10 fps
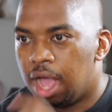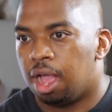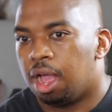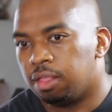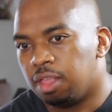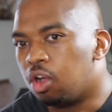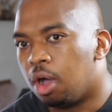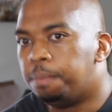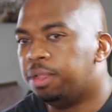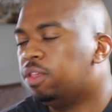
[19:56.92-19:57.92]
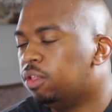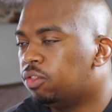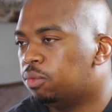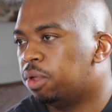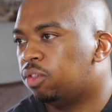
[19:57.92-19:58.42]
I think
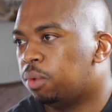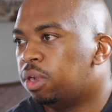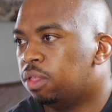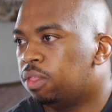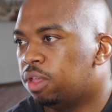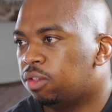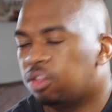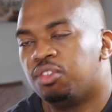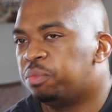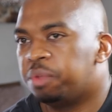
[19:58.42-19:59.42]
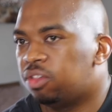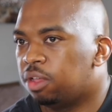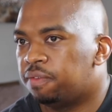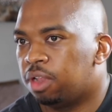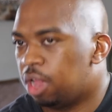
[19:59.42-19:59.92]
competence was one of the things I told
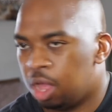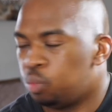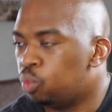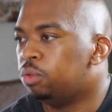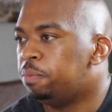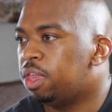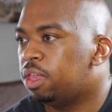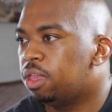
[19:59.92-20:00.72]
myself I will be.